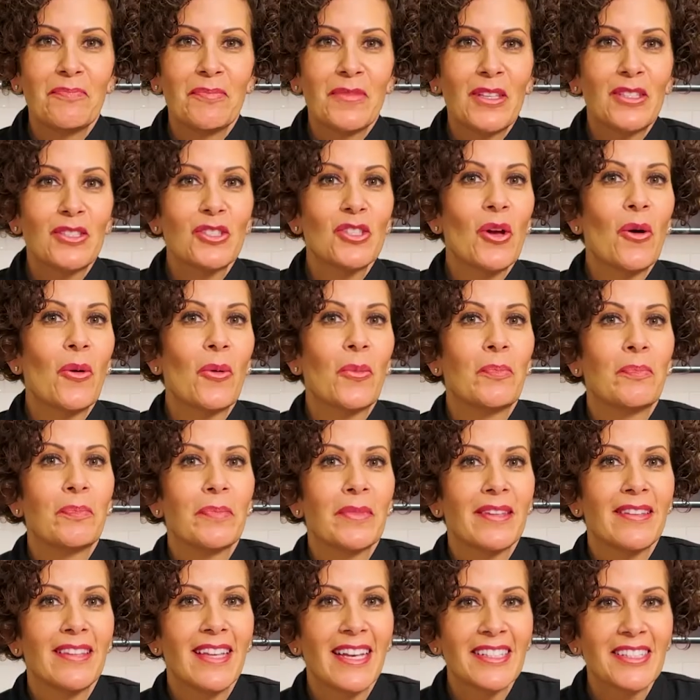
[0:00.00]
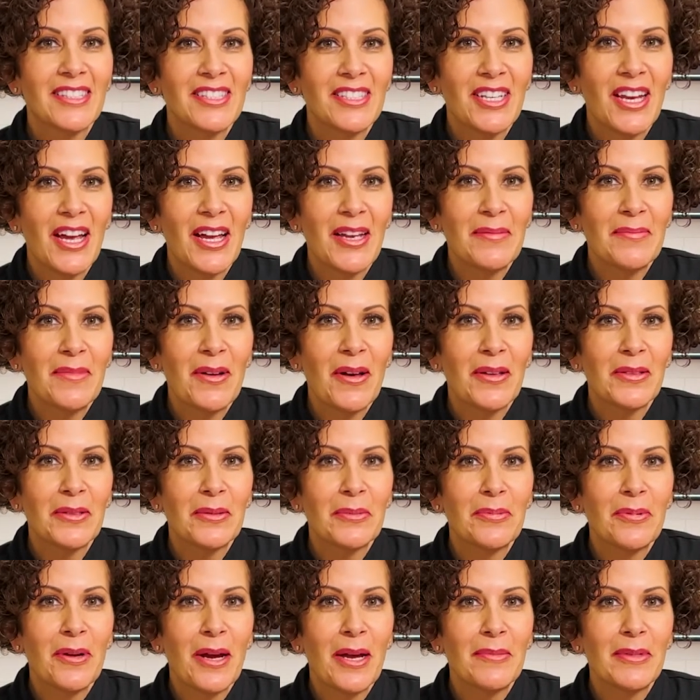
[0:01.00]
So, next time on The
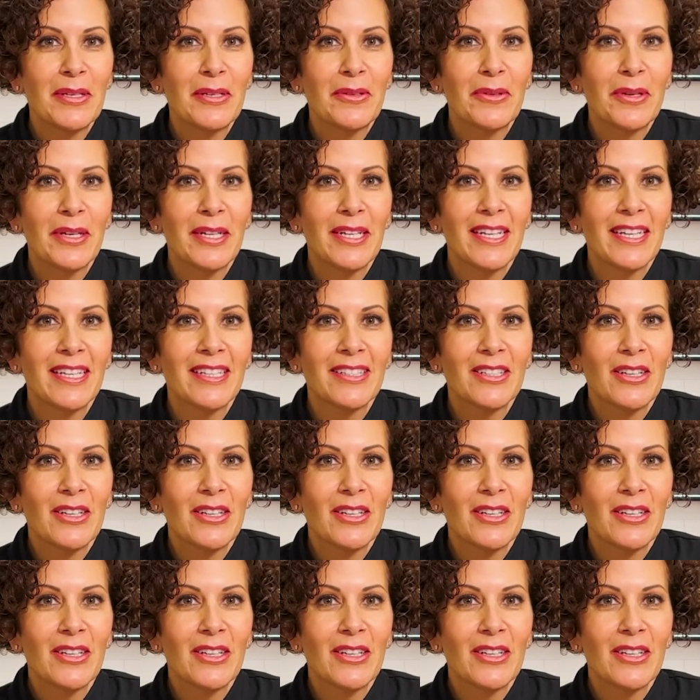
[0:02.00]
Prime Ingredient,